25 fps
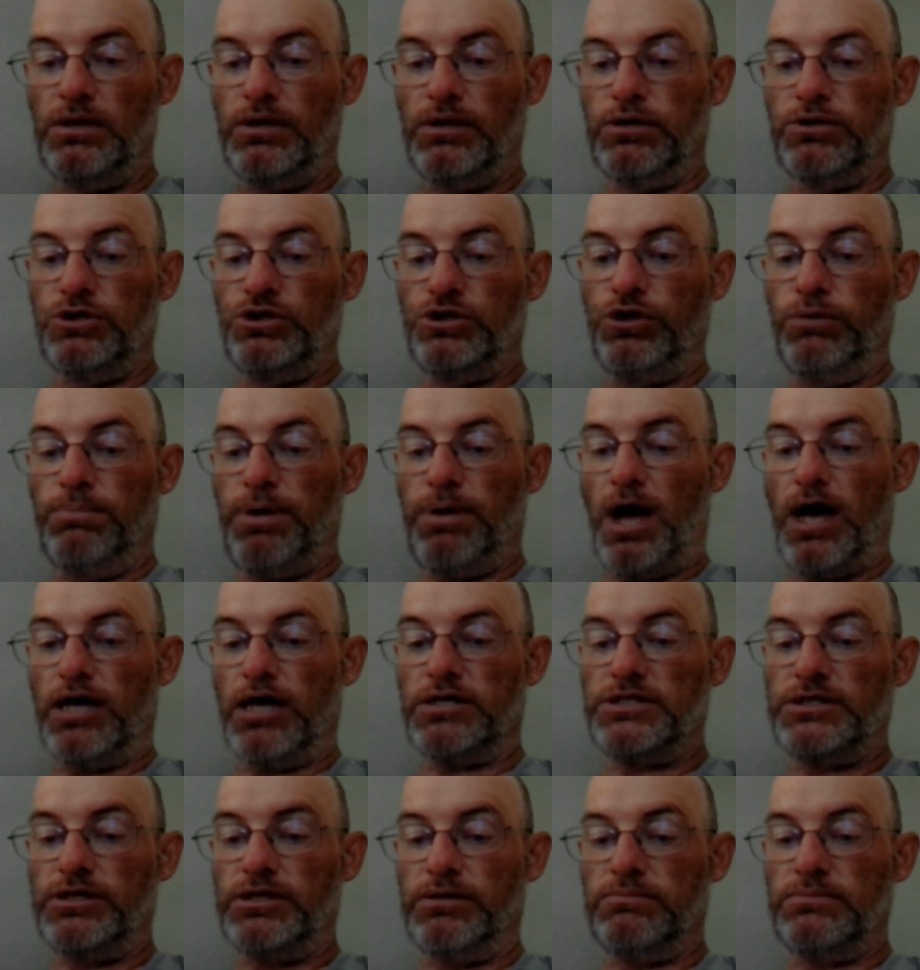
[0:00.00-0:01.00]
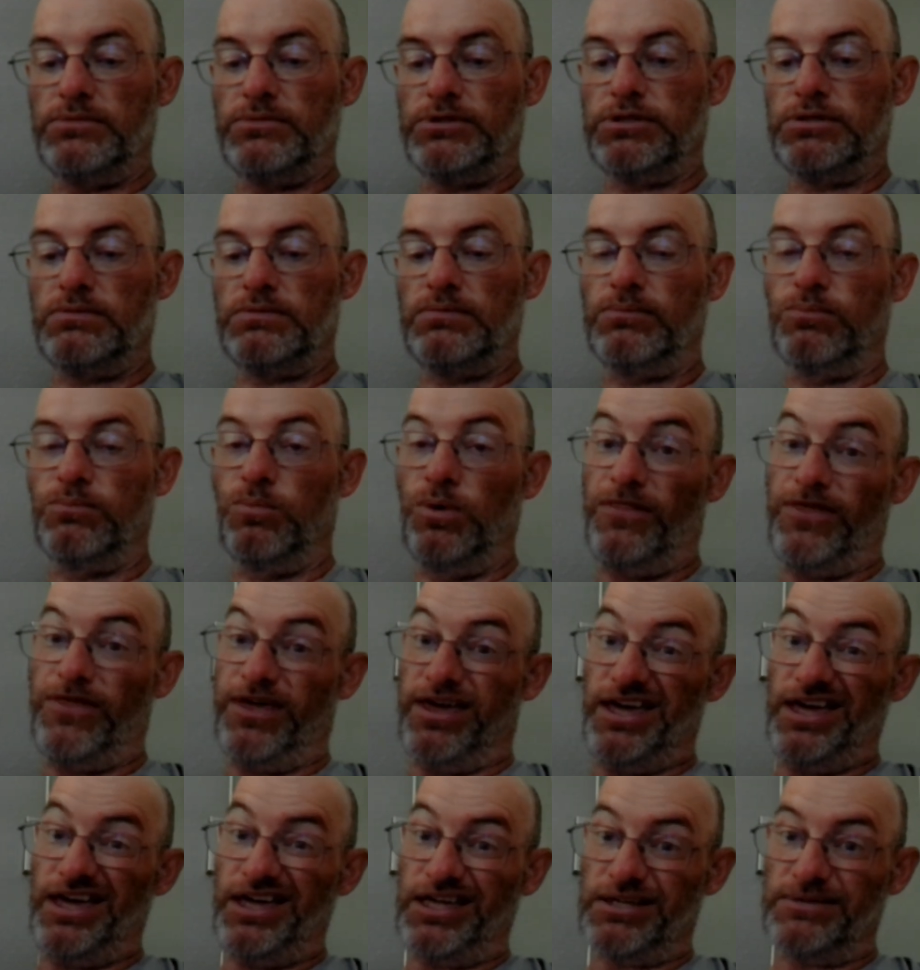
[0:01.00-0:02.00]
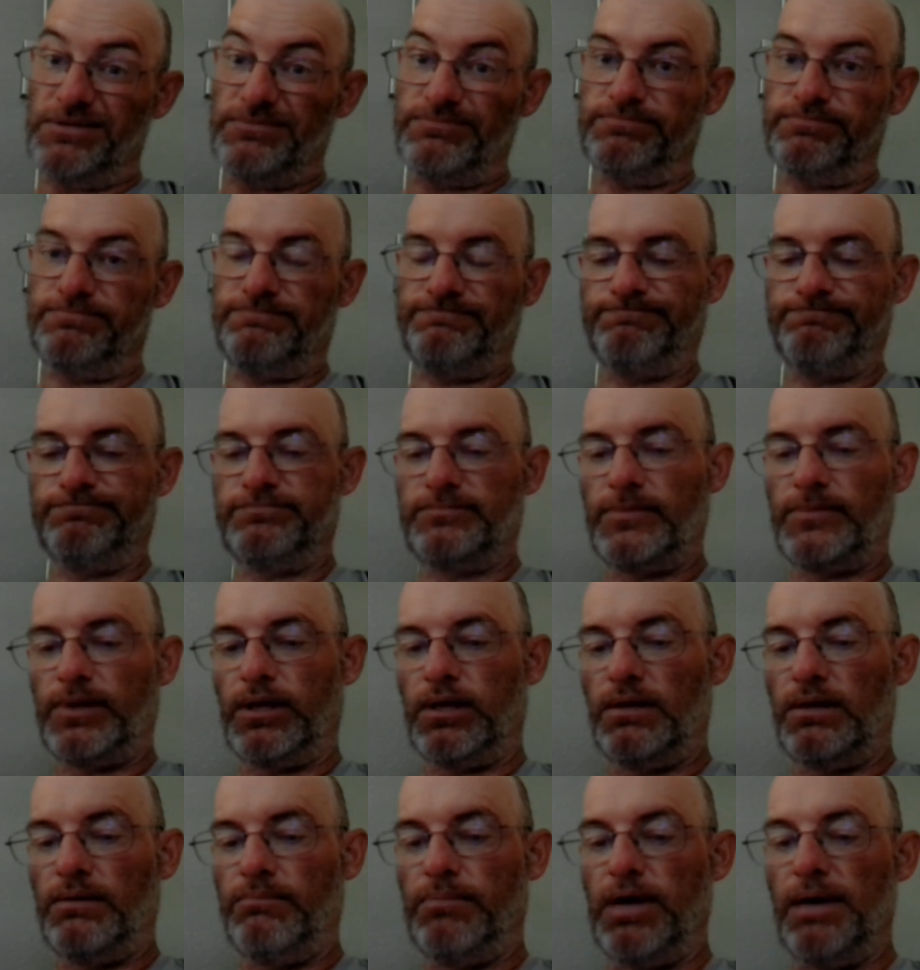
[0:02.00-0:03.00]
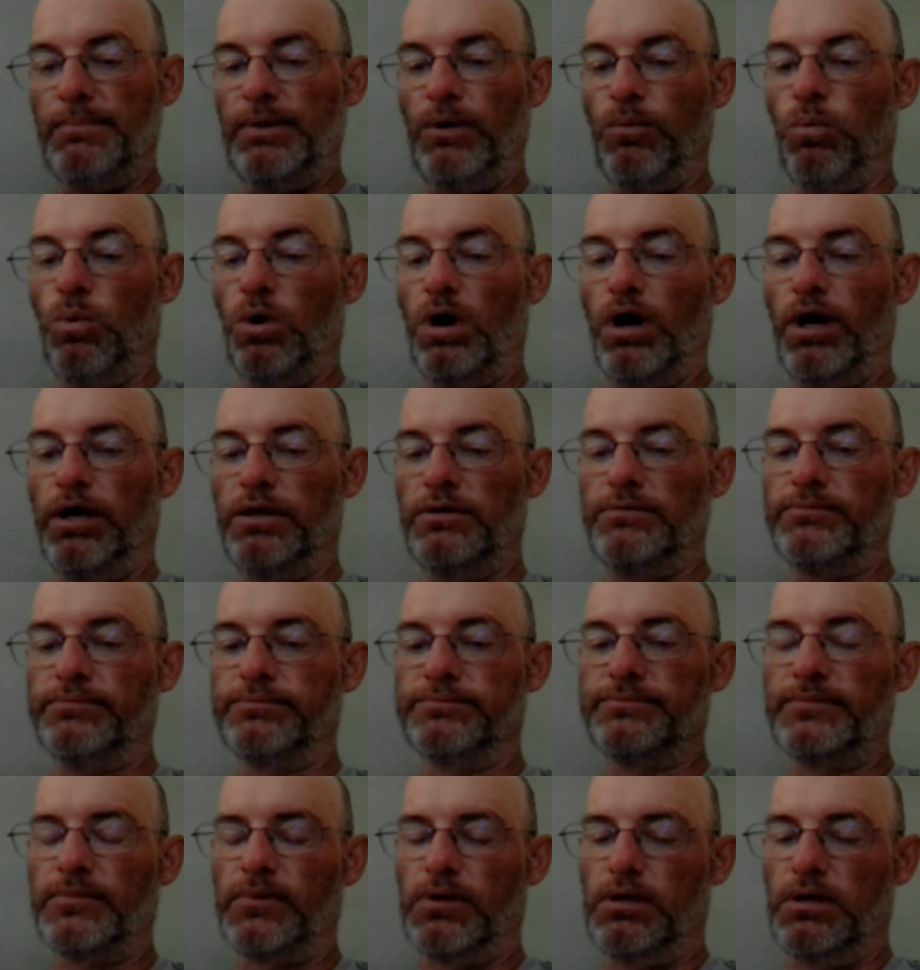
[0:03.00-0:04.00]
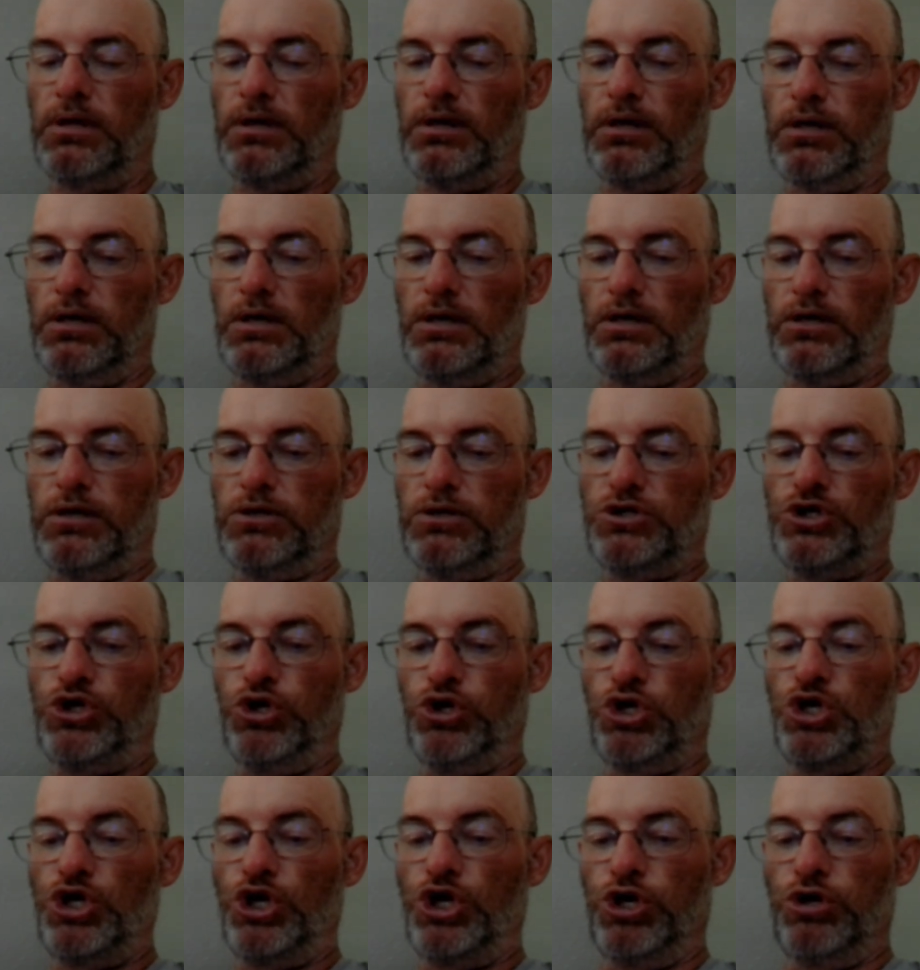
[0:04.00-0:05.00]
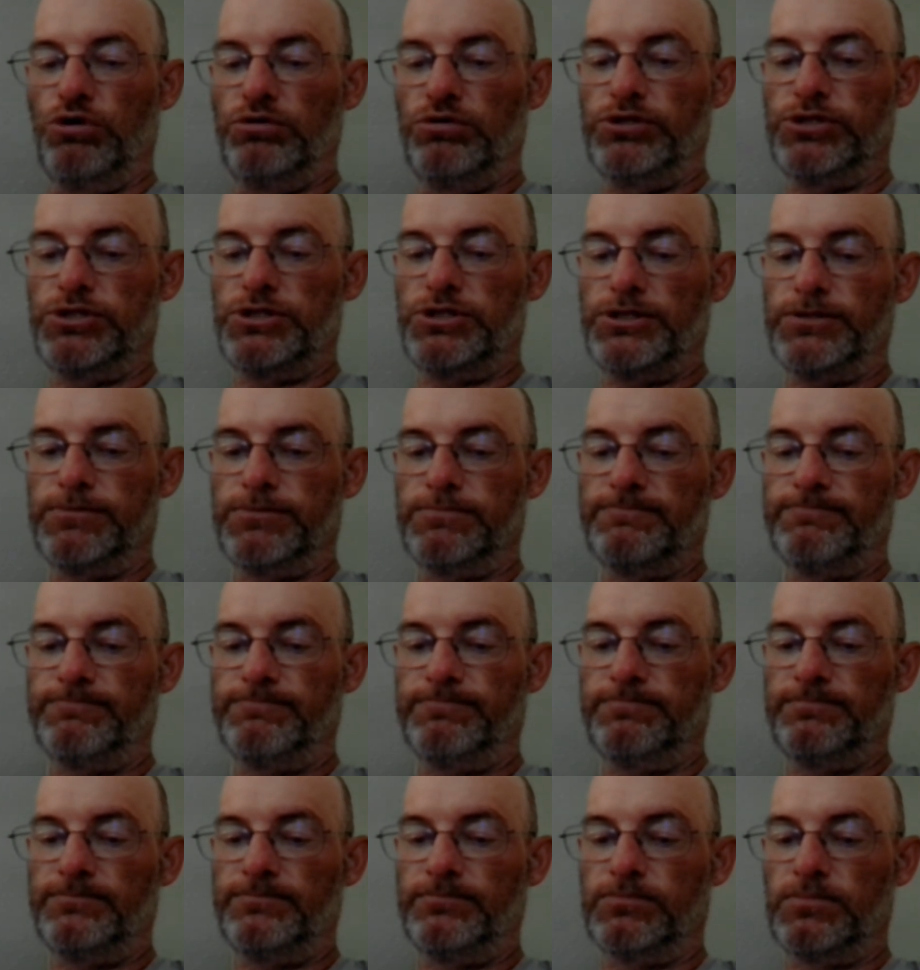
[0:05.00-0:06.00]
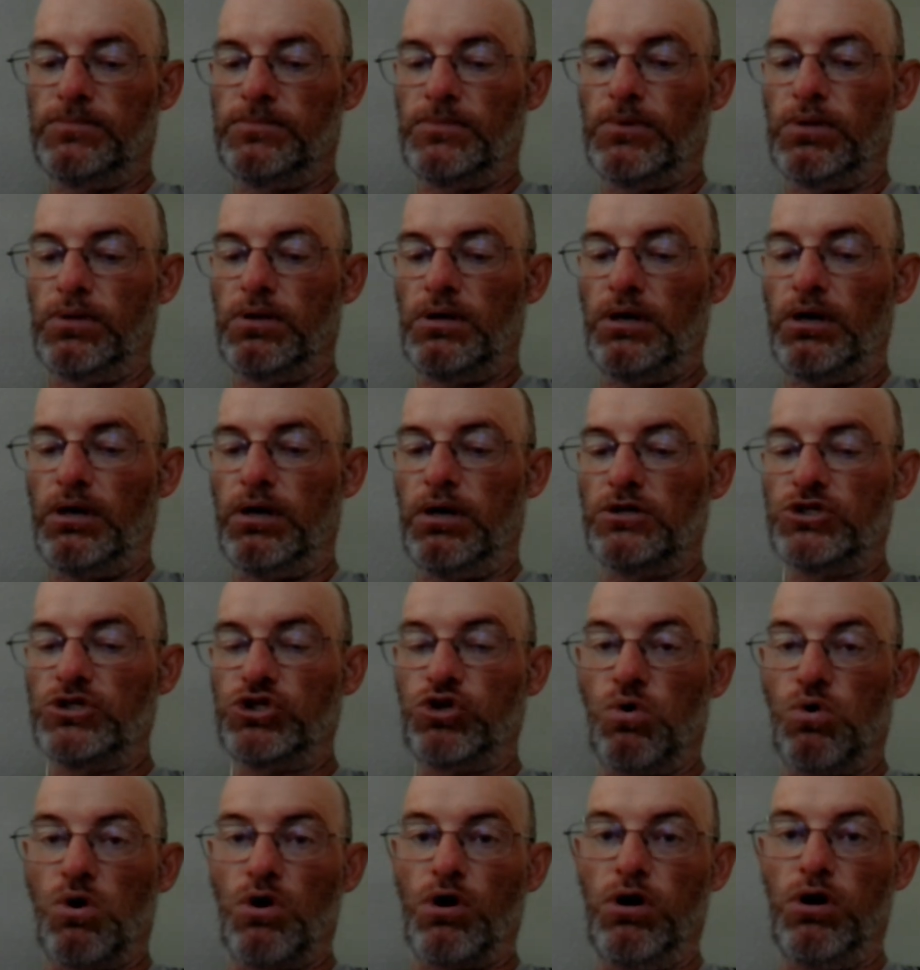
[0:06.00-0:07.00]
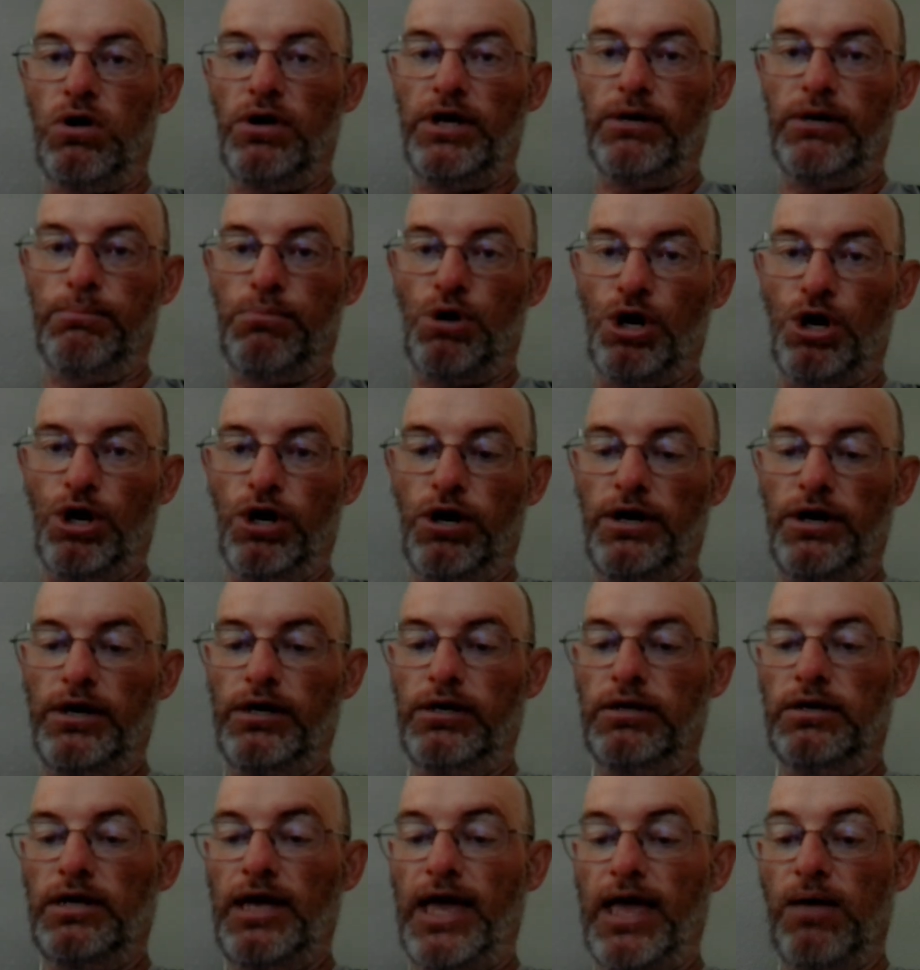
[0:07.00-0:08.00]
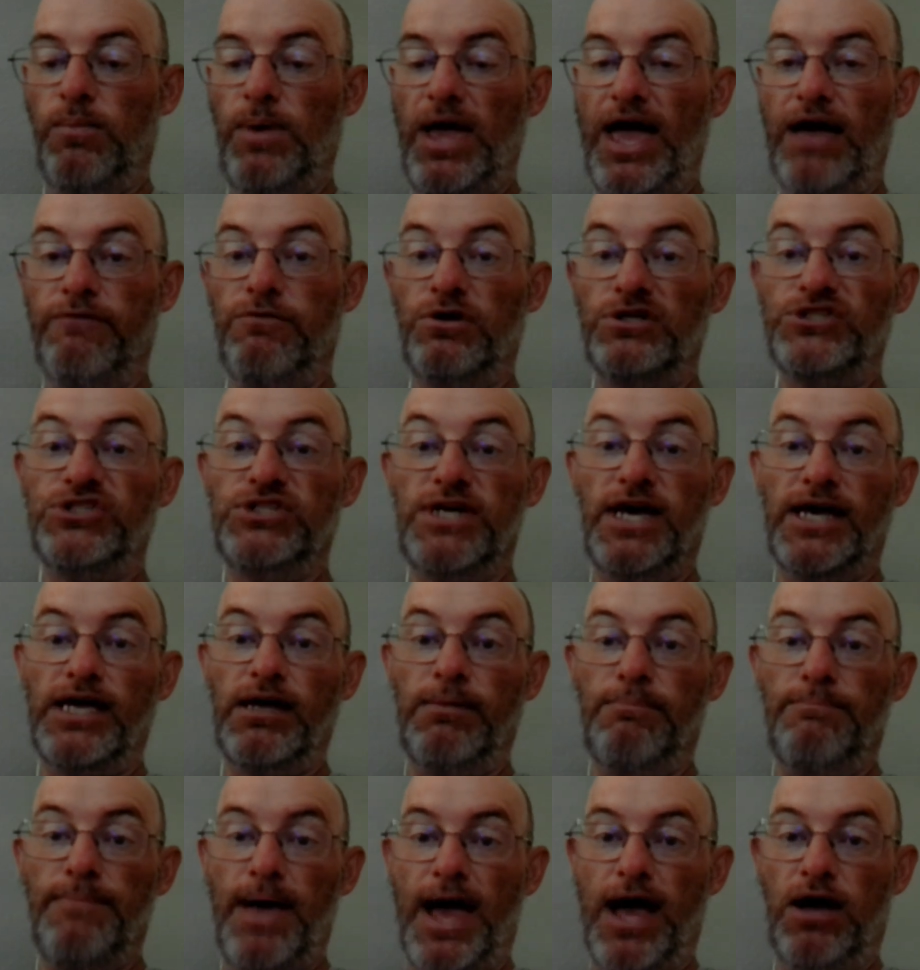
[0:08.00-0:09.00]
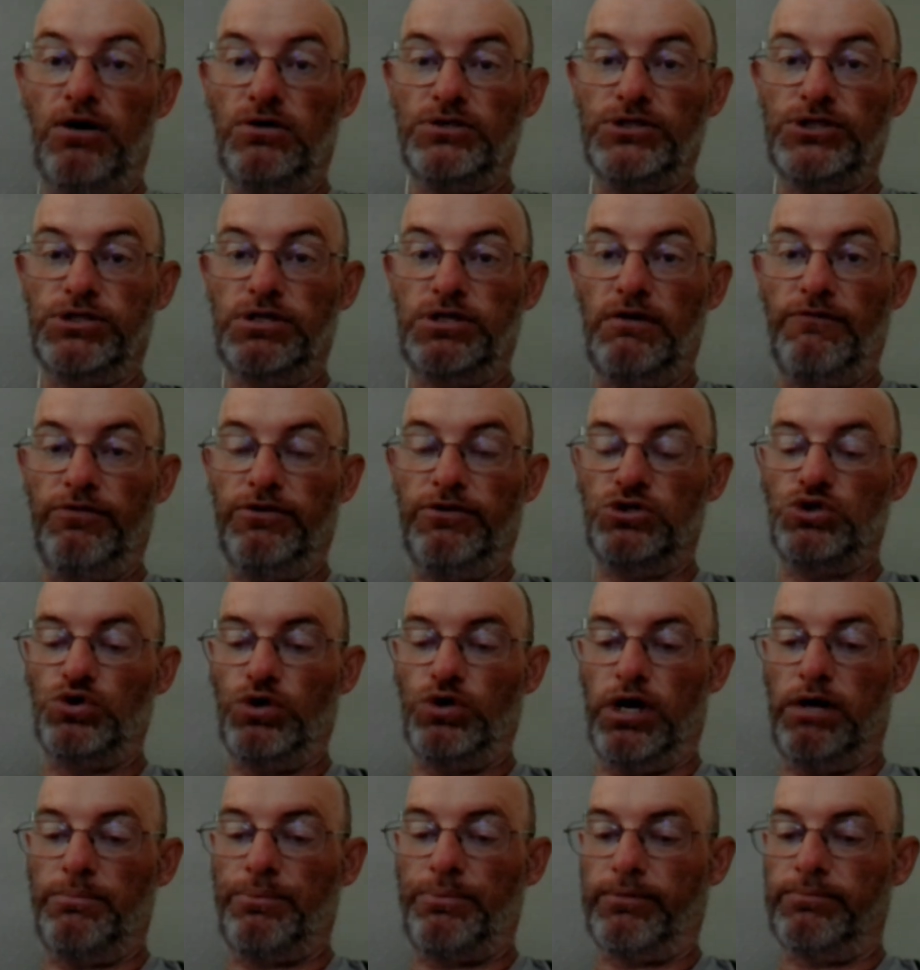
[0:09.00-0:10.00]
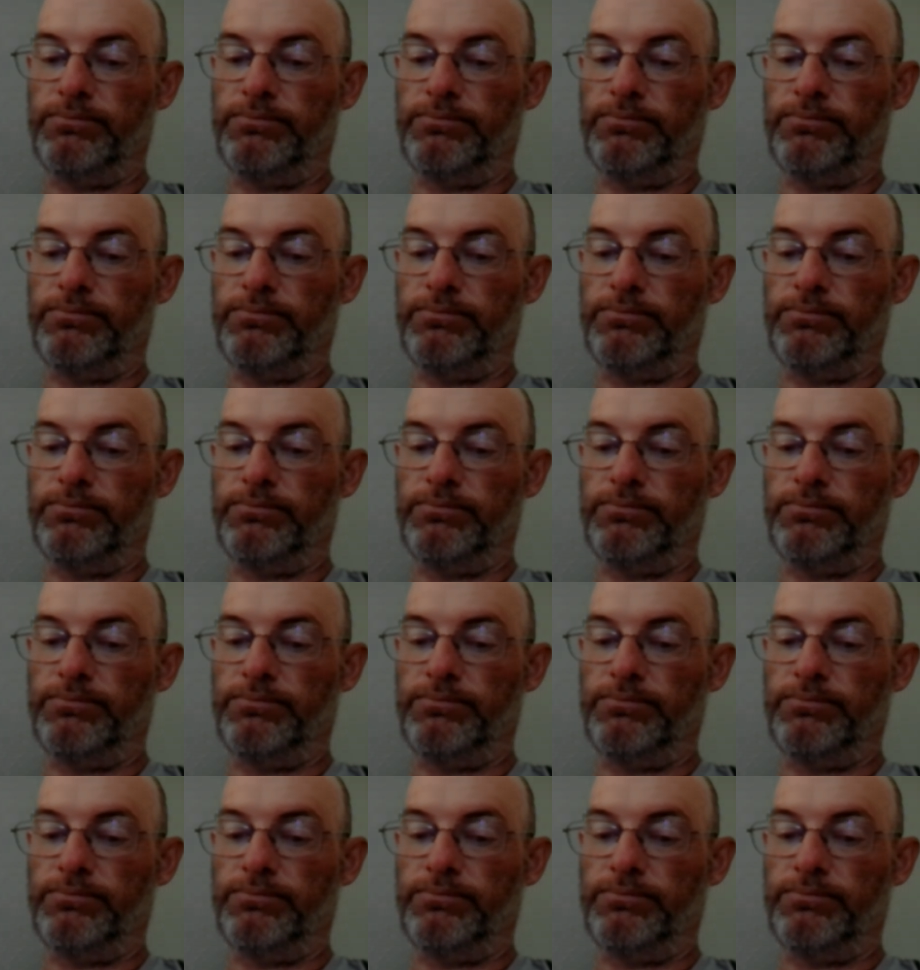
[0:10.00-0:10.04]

2 possums, we think, maybe 1, 2 coons, a squirrel, and a bird, and we have our second mouse of the trip.